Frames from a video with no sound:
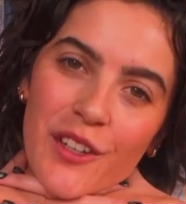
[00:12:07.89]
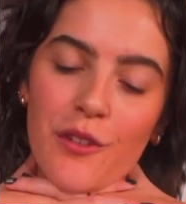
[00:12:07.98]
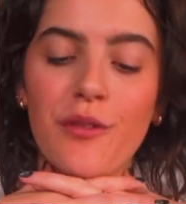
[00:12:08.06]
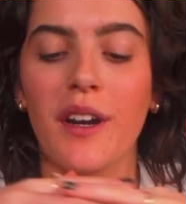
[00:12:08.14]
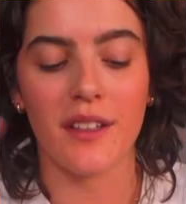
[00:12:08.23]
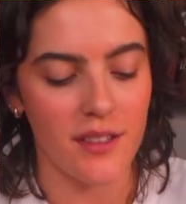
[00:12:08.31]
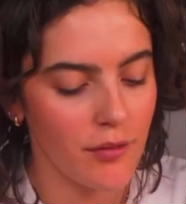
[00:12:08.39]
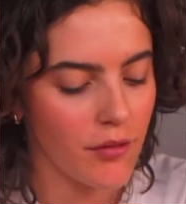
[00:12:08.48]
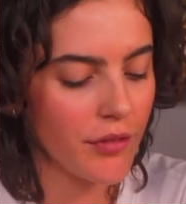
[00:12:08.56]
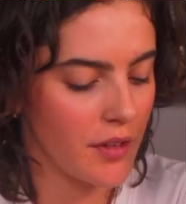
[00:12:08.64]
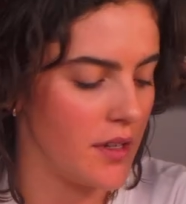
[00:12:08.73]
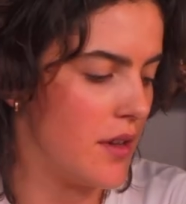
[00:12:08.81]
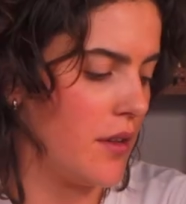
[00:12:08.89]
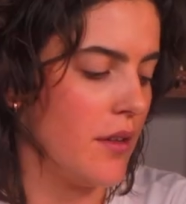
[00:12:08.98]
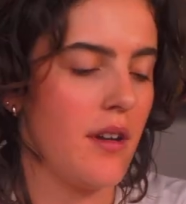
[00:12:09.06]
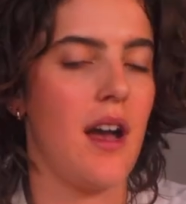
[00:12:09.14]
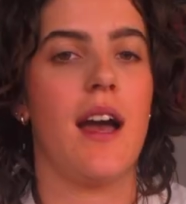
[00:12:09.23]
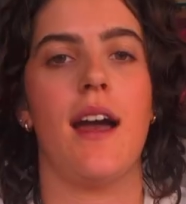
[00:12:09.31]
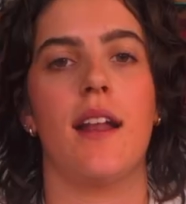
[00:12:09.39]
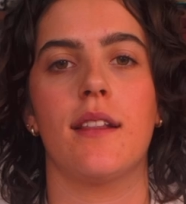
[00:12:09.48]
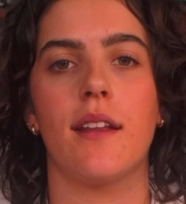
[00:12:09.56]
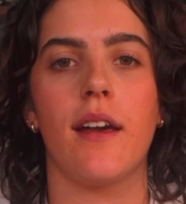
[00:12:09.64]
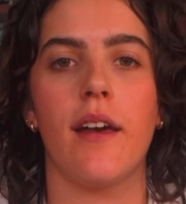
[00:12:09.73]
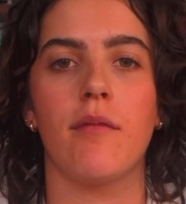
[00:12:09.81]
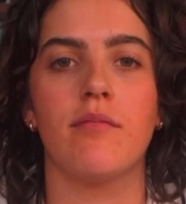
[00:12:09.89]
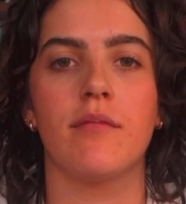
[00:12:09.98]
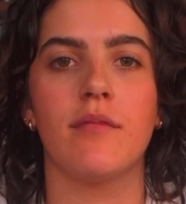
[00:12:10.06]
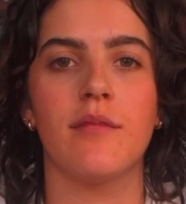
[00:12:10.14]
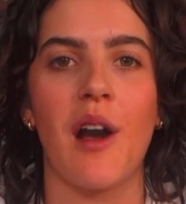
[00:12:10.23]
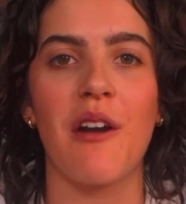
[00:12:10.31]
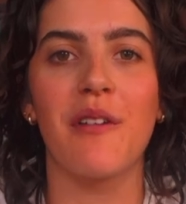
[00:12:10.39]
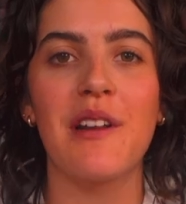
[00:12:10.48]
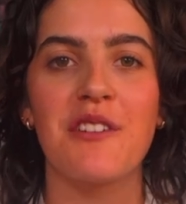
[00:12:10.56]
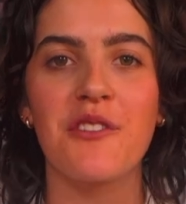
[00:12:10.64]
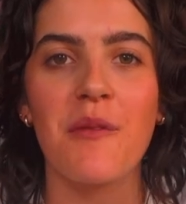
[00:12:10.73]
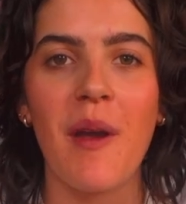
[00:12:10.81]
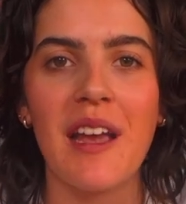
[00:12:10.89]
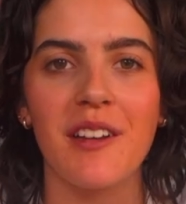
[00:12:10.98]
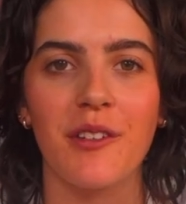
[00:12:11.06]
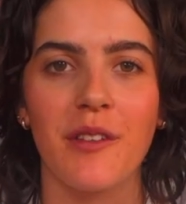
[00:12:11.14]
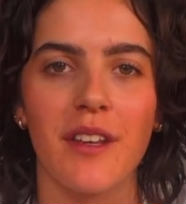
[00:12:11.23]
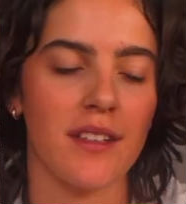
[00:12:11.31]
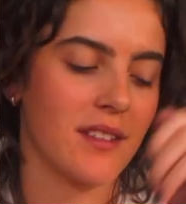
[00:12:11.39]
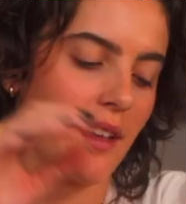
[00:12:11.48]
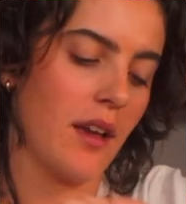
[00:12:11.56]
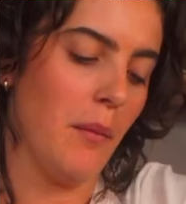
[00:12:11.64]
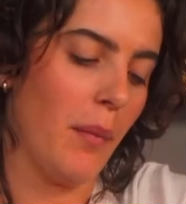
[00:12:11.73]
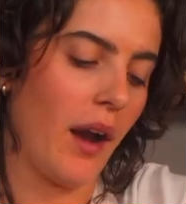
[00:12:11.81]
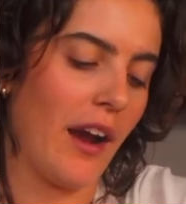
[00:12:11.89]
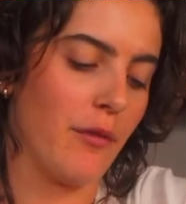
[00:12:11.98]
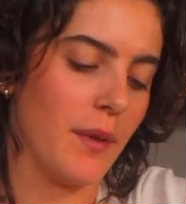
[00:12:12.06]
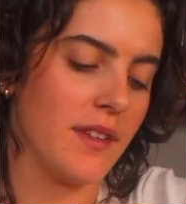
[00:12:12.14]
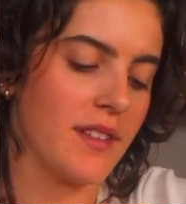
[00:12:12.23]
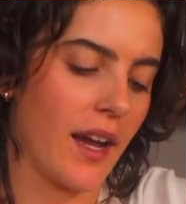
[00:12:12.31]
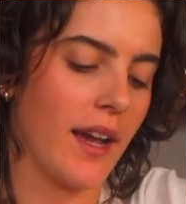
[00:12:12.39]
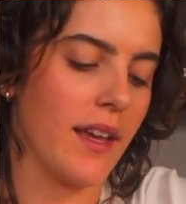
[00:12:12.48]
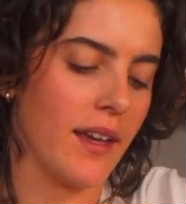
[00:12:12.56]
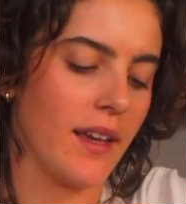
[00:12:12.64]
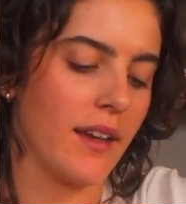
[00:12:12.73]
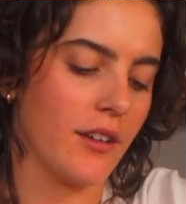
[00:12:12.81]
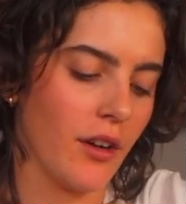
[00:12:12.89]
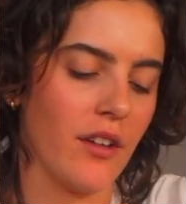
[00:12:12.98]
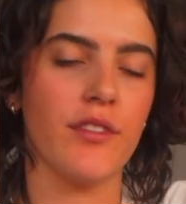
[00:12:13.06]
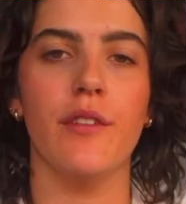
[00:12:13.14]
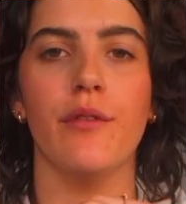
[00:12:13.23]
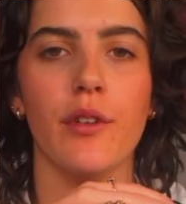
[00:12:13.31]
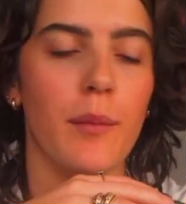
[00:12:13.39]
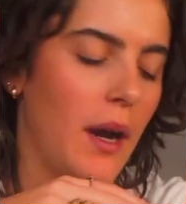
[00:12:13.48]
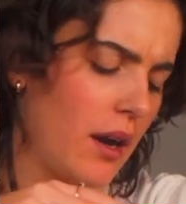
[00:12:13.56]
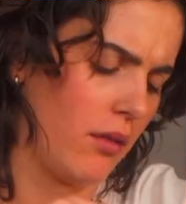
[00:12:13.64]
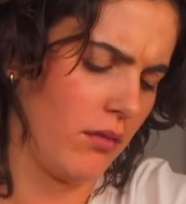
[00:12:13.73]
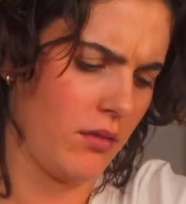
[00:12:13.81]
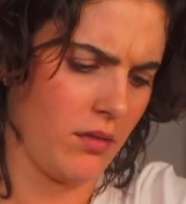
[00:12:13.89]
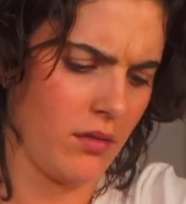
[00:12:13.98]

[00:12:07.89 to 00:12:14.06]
you found something for you, and I really enjoyed making all of this, but I have been sat here crafting for about